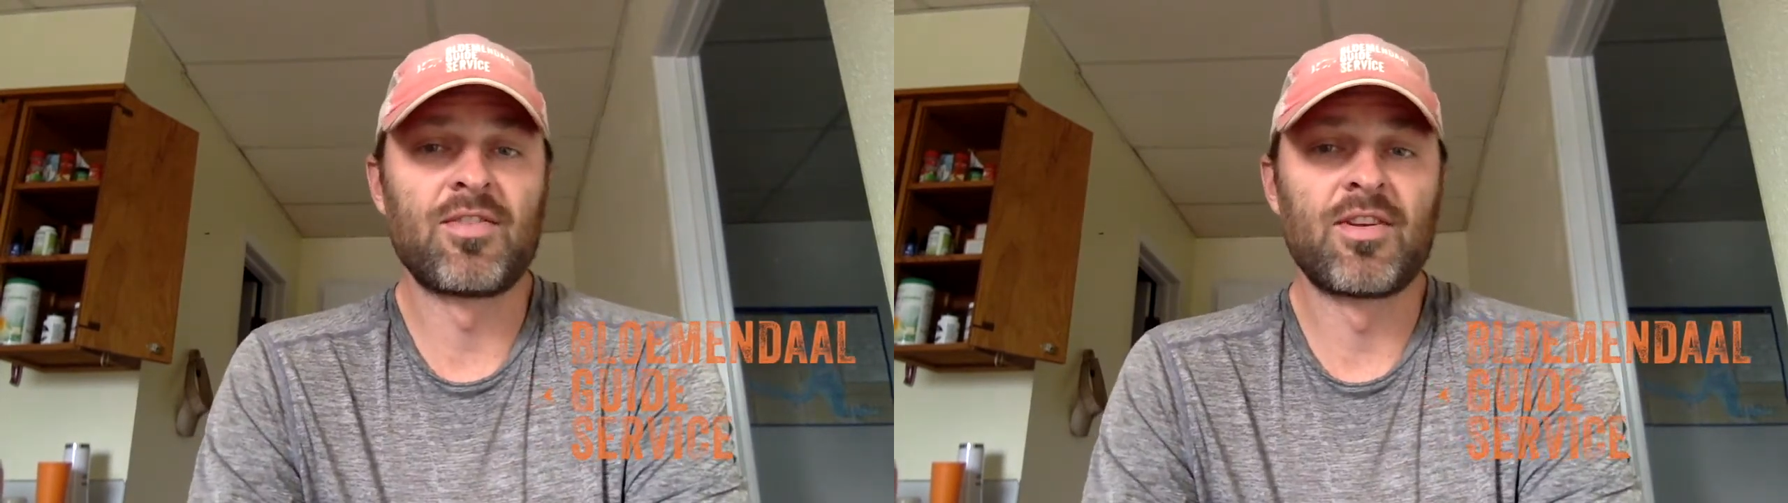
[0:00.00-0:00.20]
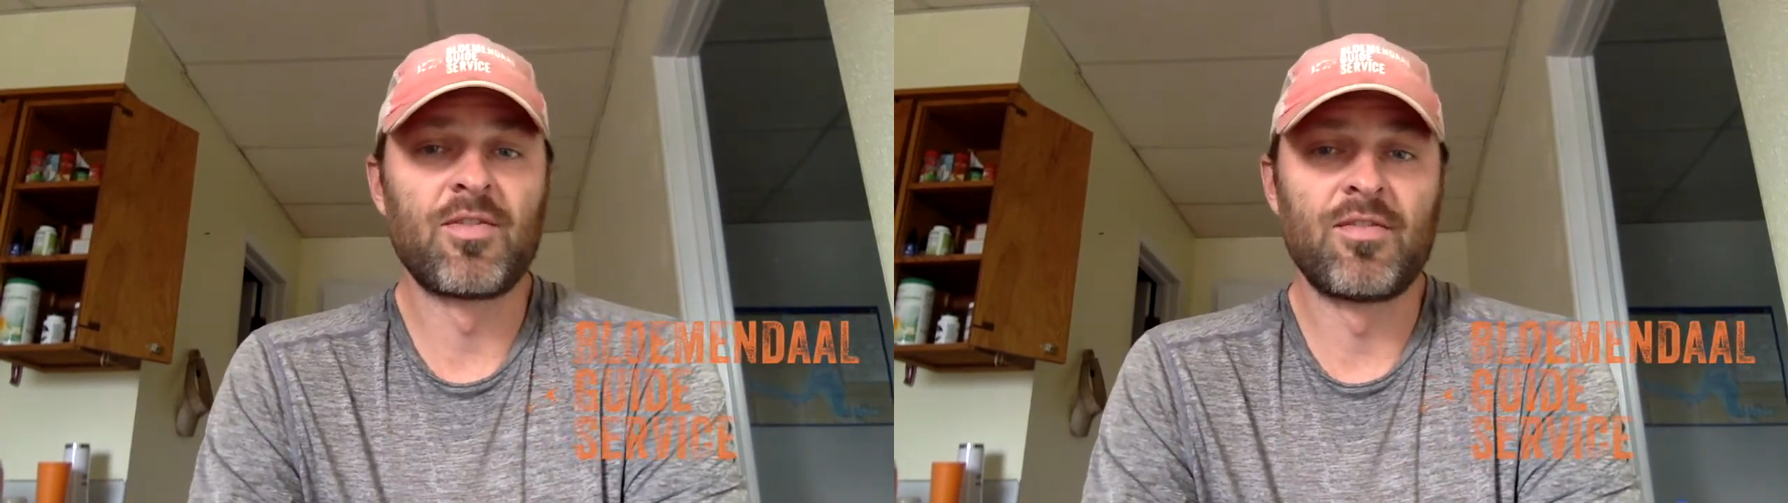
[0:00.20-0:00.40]

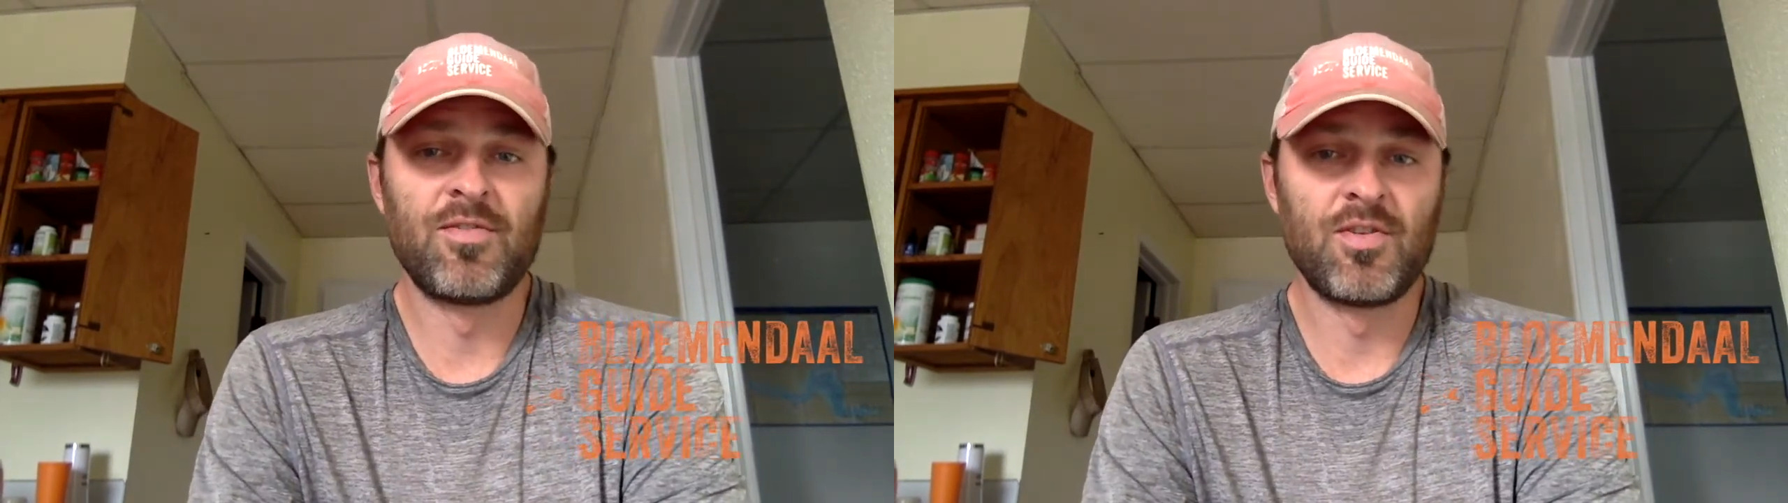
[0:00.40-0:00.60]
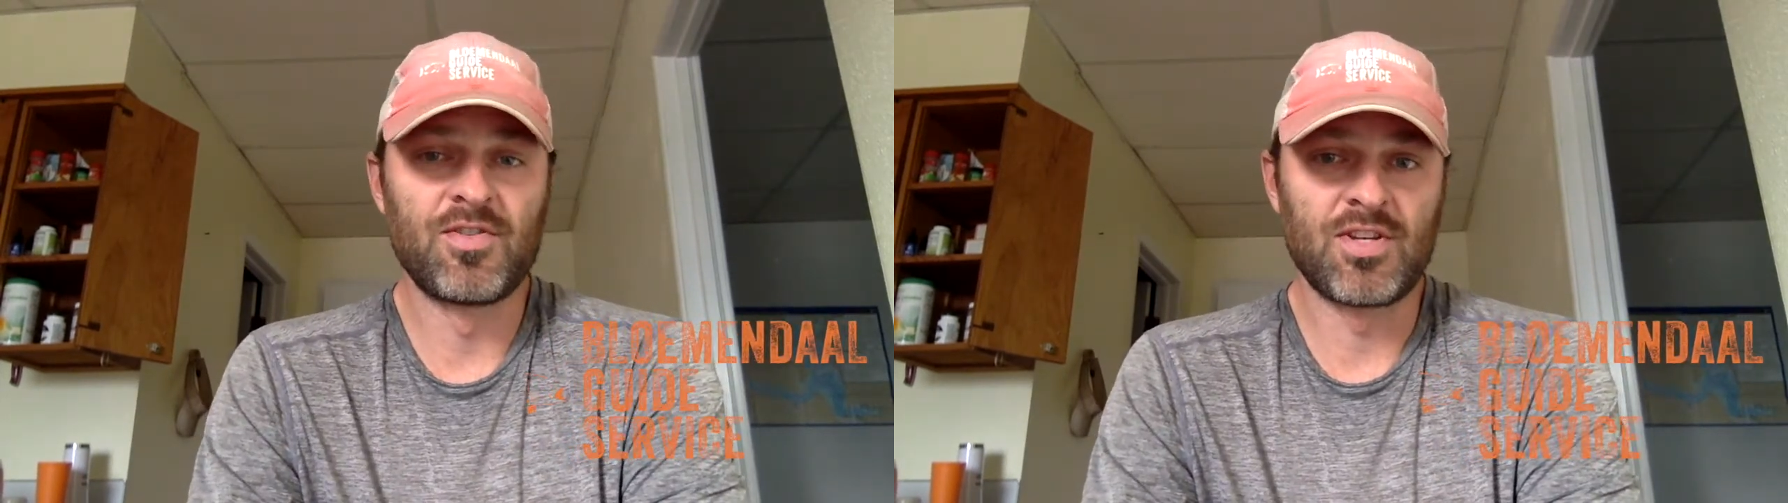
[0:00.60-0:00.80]
Dakota a
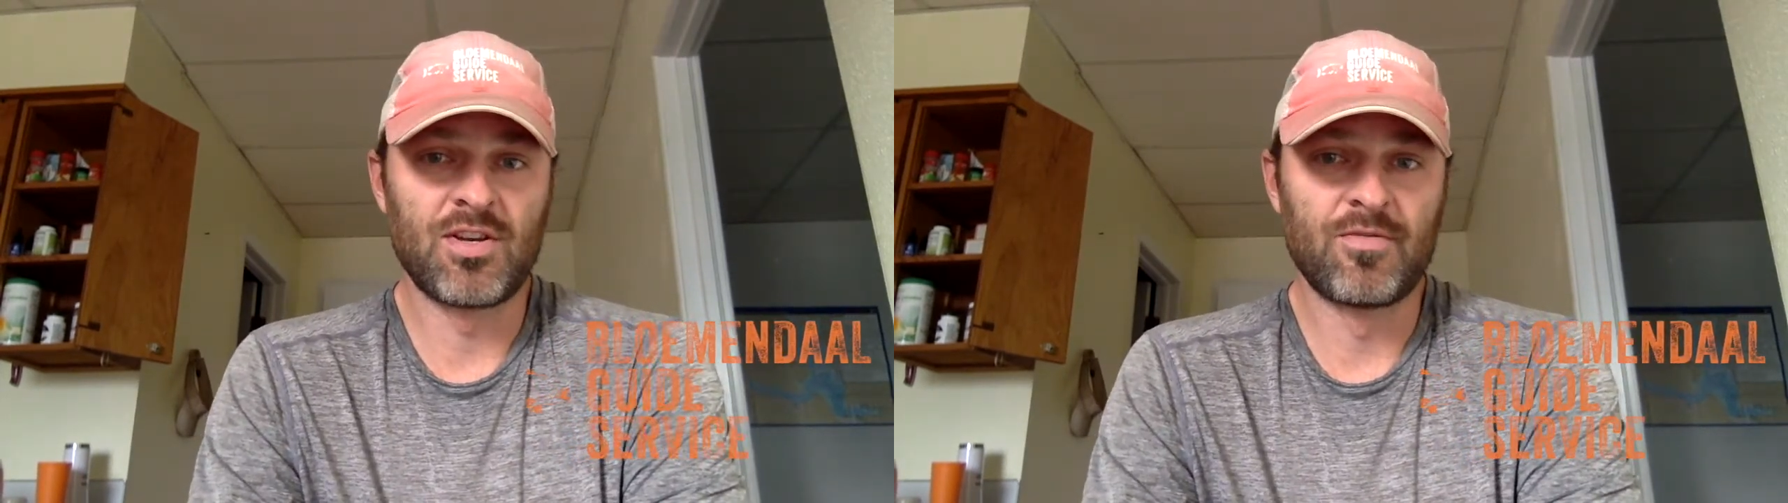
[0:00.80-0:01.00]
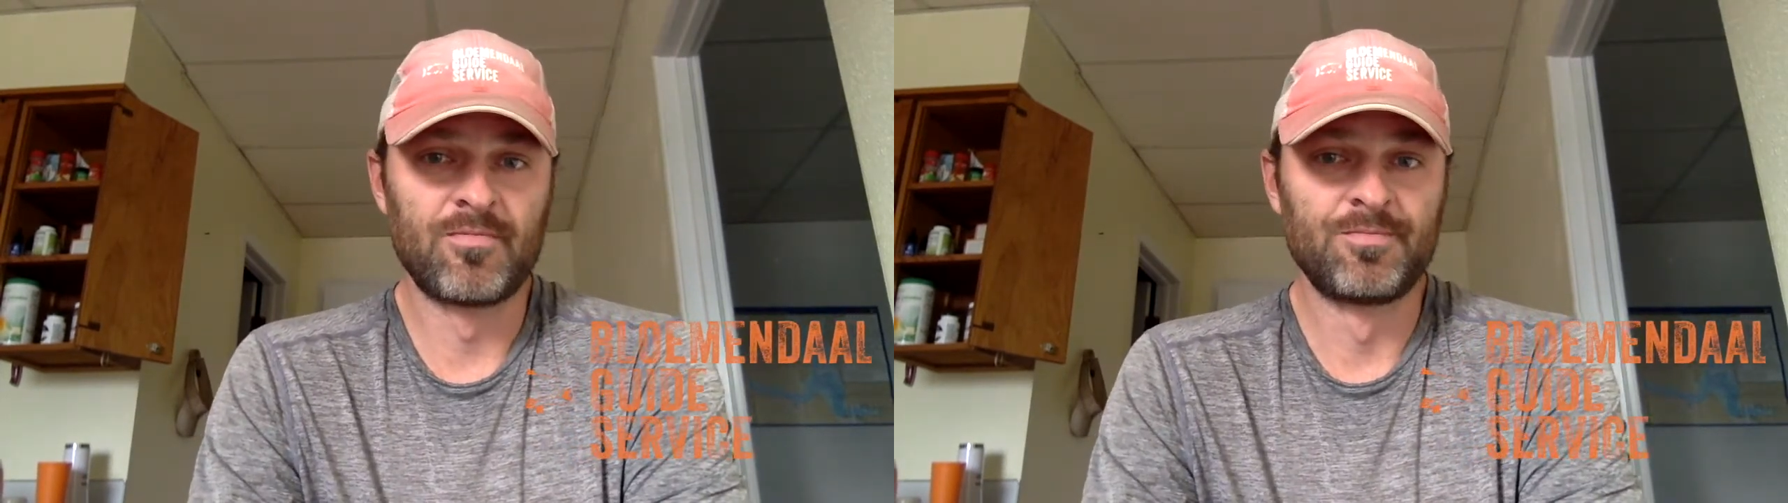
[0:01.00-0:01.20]
few years ago.